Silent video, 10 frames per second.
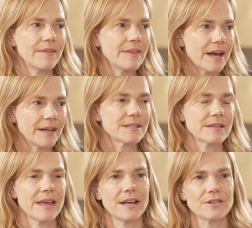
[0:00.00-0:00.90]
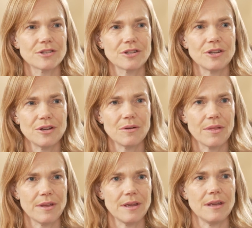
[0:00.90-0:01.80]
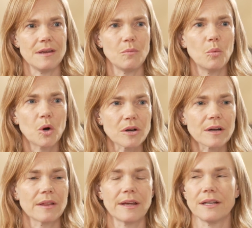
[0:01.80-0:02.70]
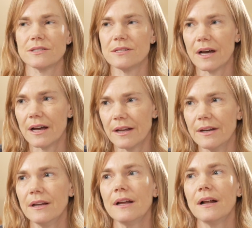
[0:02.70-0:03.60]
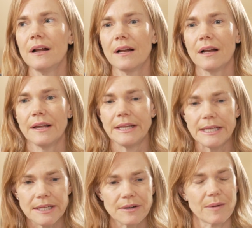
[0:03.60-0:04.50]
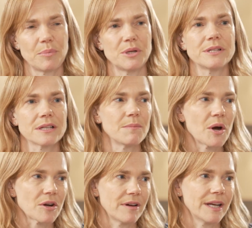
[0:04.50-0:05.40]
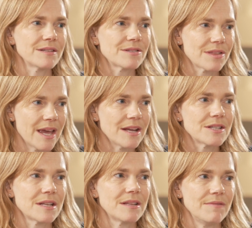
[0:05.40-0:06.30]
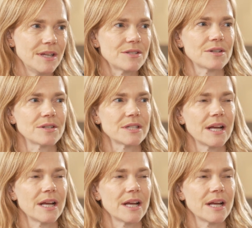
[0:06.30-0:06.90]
And that is thanks to the work that is done here at Princess Margaret. It's thanks to the research.